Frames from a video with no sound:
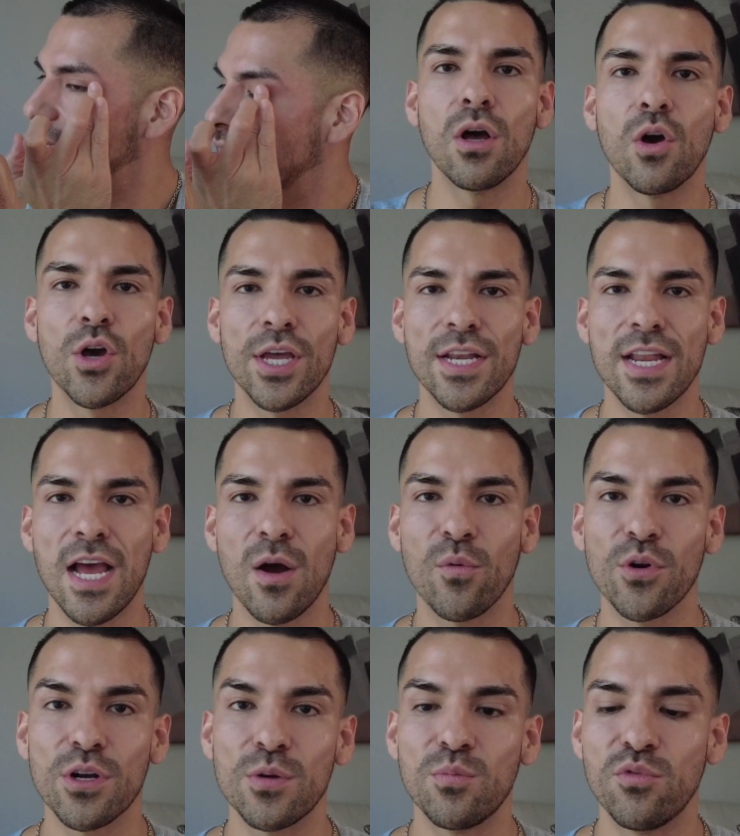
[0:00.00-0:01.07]
Okay, now we're
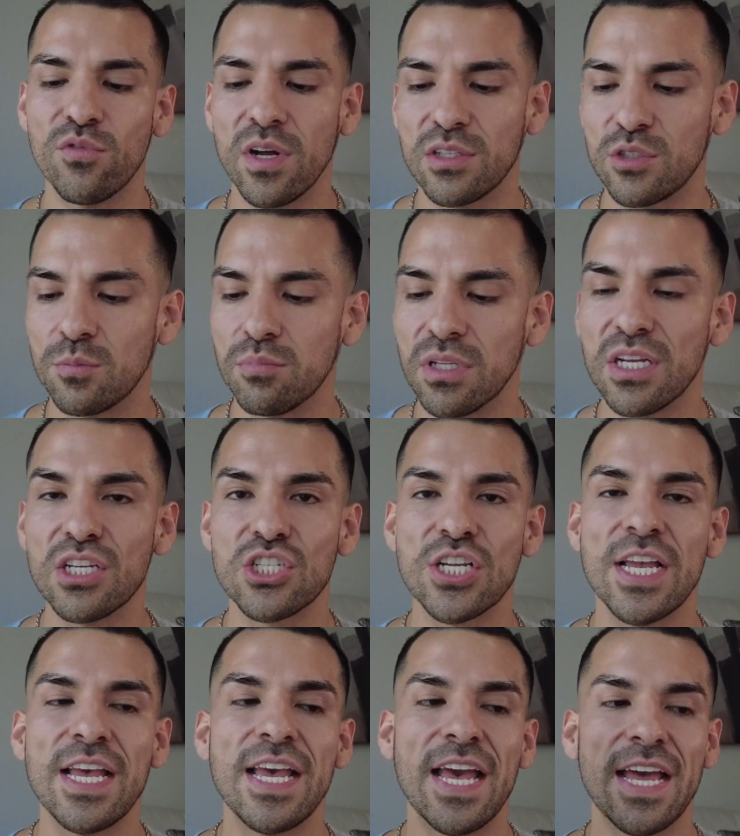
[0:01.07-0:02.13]
gonna move on to blush,
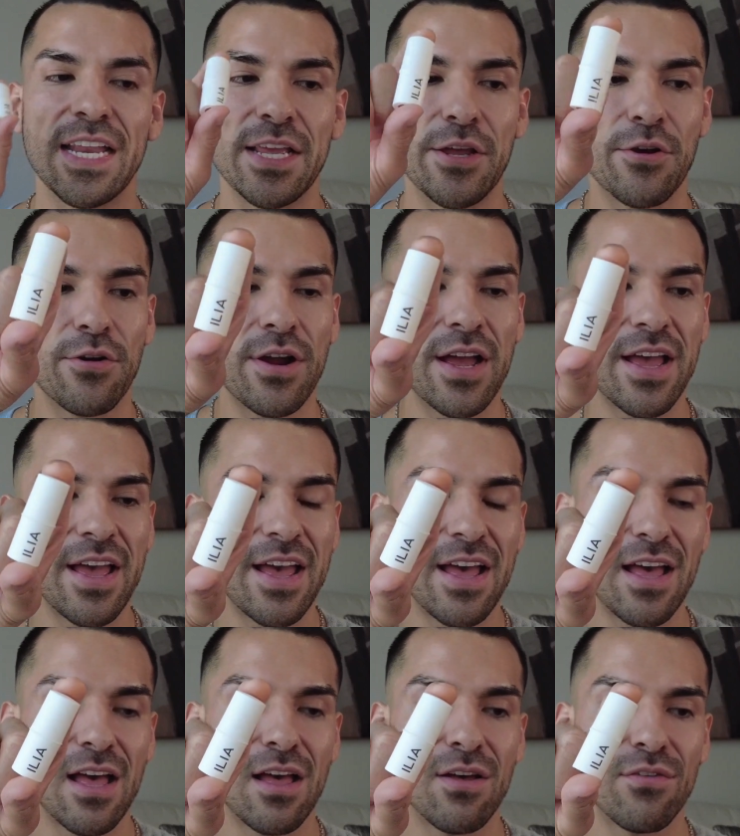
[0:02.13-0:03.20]
and here I
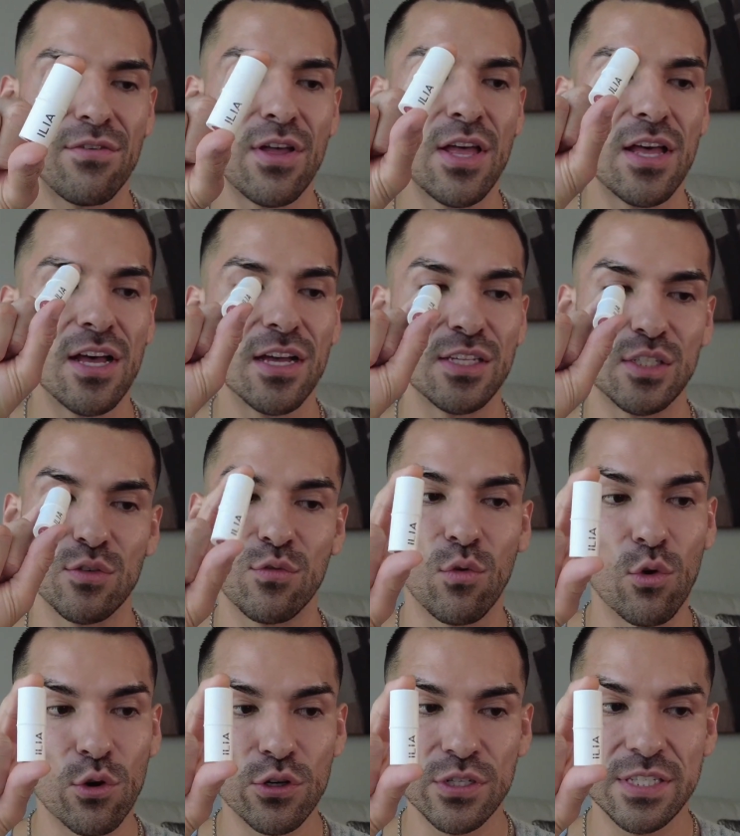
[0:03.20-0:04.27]
have a
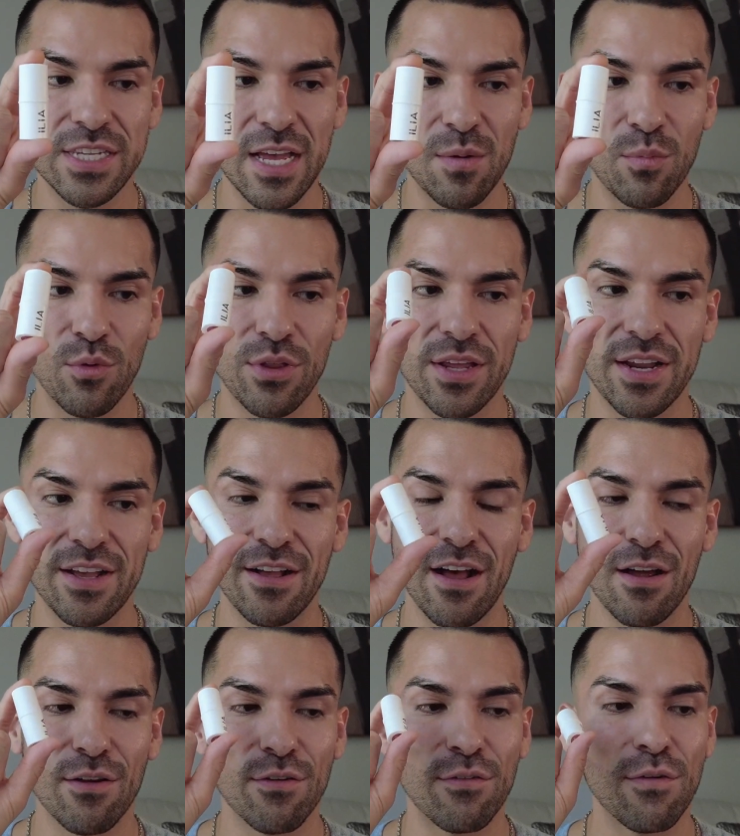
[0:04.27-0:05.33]
Sephora sample that I
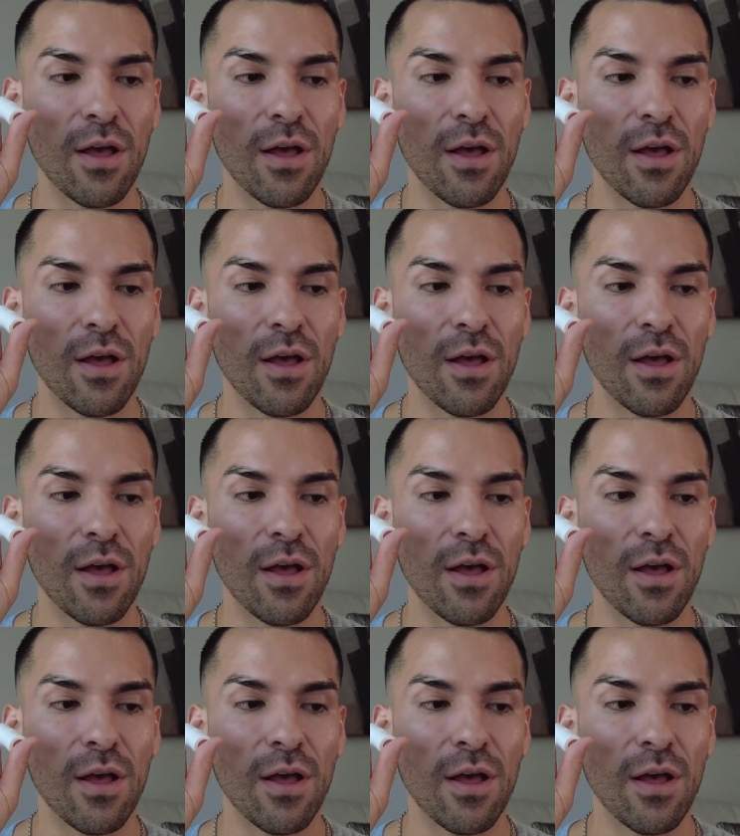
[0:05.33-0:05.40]
got,